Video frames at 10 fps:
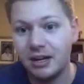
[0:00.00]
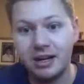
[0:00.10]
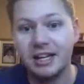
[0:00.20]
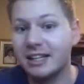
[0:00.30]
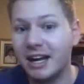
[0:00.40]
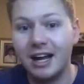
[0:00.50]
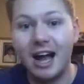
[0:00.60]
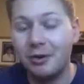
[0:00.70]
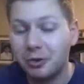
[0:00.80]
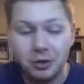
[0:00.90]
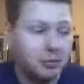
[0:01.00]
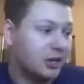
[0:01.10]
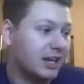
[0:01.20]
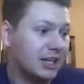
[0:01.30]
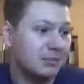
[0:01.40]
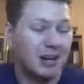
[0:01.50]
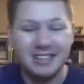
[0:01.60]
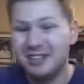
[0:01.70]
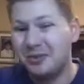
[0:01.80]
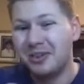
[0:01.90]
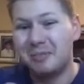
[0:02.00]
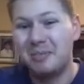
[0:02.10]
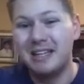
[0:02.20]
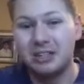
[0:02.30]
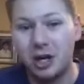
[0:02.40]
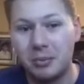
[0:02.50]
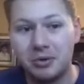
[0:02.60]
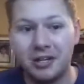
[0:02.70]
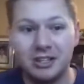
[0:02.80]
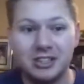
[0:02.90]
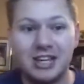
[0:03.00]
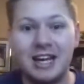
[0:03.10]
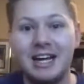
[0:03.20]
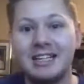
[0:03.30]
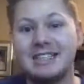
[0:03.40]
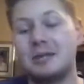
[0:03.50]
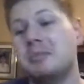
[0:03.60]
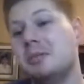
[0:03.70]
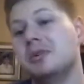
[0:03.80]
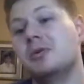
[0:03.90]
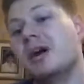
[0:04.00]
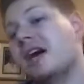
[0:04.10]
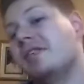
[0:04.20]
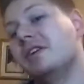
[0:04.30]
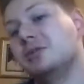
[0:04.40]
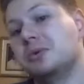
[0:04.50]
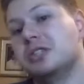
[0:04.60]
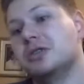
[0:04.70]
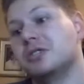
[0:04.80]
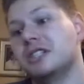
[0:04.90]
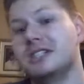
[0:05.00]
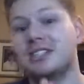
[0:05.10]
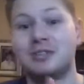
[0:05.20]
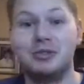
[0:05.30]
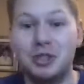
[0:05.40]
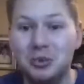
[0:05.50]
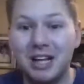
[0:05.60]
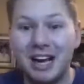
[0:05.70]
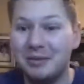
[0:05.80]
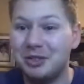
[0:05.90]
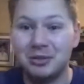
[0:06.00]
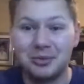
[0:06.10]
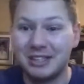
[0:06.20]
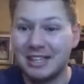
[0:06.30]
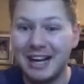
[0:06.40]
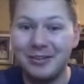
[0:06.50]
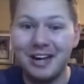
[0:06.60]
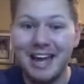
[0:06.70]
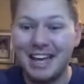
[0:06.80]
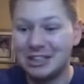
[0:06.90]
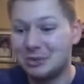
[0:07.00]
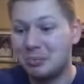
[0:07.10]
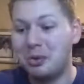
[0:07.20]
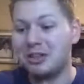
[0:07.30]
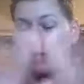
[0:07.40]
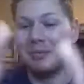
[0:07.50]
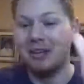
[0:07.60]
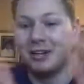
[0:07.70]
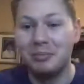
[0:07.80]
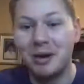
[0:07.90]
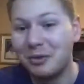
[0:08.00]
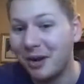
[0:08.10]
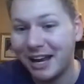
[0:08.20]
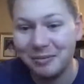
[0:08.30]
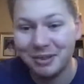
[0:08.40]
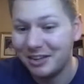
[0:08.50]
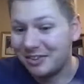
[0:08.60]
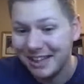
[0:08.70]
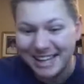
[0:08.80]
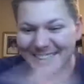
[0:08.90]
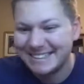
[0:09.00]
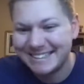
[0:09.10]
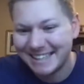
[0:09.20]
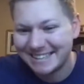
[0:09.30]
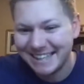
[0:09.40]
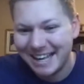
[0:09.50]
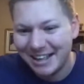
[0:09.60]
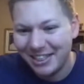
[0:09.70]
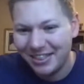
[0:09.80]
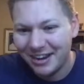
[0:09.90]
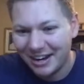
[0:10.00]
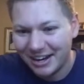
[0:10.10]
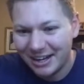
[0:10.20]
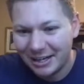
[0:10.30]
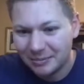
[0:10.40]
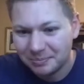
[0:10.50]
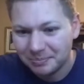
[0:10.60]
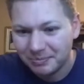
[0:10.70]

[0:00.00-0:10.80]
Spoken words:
Again, I wrote a book, yes, but I did it with amazing copywriters. Some people don't have those resources, so do what I'm doing right now and just put them in there. By the way, I am loving the insights there.